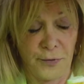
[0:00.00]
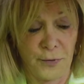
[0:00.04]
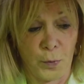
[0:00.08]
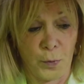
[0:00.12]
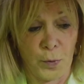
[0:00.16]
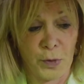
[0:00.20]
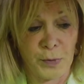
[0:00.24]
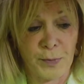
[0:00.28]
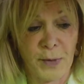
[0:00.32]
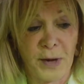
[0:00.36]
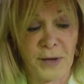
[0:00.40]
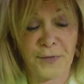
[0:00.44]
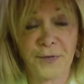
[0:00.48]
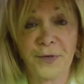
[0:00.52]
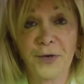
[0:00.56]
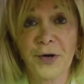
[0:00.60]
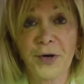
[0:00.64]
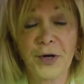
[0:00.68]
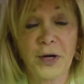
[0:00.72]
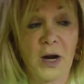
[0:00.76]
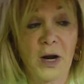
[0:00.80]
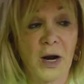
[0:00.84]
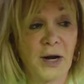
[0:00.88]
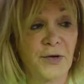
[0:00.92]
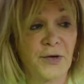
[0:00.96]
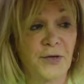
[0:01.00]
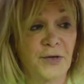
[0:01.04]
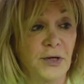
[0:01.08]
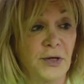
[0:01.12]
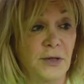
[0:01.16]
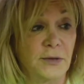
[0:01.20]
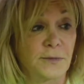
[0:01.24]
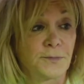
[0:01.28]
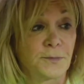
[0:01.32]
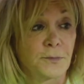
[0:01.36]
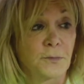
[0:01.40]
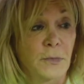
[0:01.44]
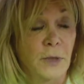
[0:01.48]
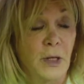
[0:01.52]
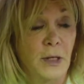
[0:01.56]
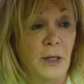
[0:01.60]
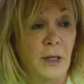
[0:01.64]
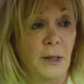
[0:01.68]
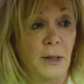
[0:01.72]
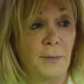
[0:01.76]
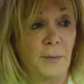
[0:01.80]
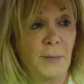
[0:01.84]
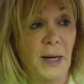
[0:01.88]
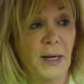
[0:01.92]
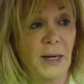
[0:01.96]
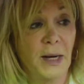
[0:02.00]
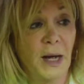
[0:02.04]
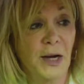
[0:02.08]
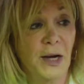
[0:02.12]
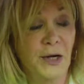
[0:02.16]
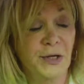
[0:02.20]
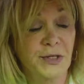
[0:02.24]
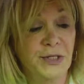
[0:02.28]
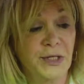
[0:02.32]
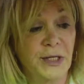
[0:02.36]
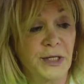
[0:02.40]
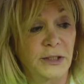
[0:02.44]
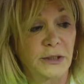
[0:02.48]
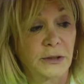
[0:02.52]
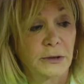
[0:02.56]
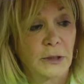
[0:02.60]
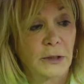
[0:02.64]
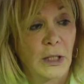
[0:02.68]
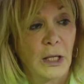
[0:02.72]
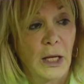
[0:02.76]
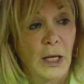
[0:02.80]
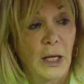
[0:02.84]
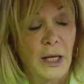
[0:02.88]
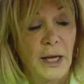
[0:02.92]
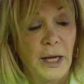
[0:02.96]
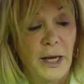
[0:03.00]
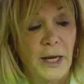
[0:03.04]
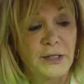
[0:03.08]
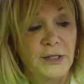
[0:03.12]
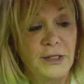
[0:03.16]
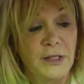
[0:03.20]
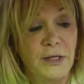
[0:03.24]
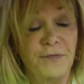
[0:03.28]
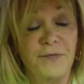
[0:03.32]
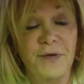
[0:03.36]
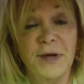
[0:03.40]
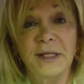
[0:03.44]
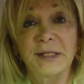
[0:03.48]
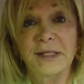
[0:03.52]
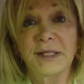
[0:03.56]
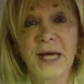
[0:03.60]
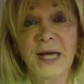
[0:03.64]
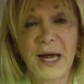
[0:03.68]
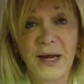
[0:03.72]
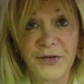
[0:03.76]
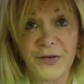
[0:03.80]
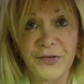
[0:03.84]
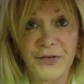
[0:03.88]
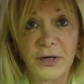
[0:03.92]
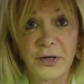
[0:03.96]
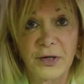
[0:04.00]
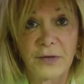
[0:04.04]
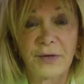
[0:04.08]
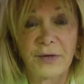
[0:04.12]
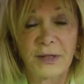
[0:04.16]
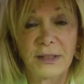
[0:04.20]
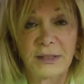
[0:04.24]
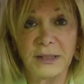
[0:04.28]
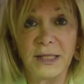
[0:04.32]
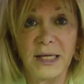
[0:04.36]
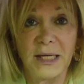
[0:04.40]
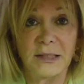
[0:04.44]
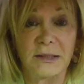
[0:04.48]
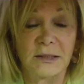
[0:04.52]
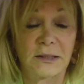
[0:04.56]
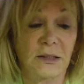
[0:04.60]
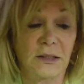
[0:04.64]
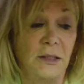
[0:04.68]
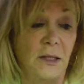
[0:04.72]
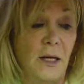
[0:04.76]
with my fertilizer and my cocktail. It's fantastic, fantastic.